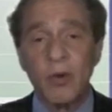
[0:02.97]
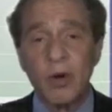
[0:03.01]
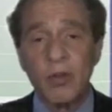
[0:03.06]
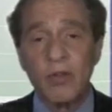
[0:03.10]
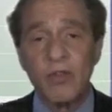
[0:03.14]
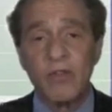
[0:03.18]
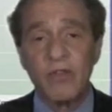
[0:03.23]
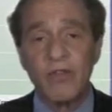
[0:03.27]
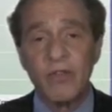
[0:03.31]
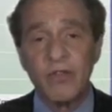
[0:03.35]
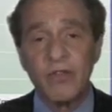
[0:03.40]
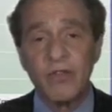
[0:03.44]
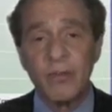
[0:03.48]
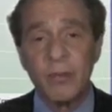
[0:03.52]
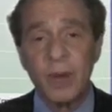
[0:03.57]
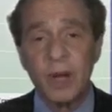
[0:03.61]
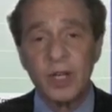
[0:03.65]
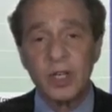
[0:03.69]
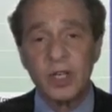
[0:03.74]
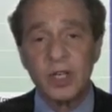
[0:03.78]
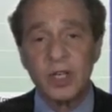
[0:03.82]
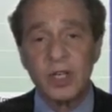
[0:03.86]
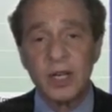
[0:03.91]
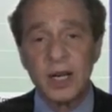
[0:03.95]
growth of
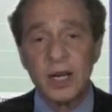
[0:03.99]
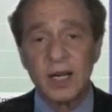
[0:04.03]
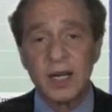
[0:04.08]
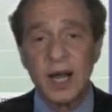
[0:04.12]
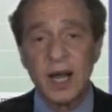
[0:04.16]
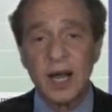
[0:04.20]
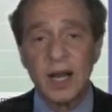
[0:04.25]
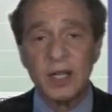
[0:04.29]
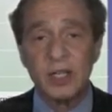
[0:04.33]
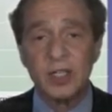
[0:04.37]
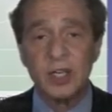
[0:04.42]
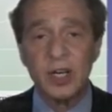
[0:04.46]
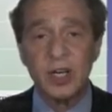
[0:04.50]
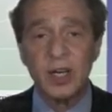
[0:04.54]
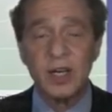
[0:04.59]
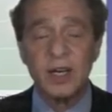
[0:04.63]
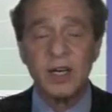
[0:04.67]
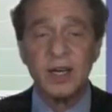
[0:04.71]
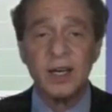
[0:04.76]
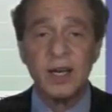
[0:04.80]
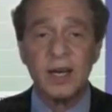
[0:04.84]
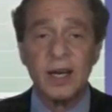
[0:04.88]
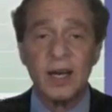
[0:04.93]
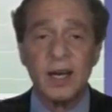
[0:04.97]
information
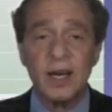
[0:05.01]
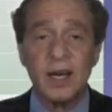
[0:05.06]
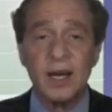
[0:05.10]
technology,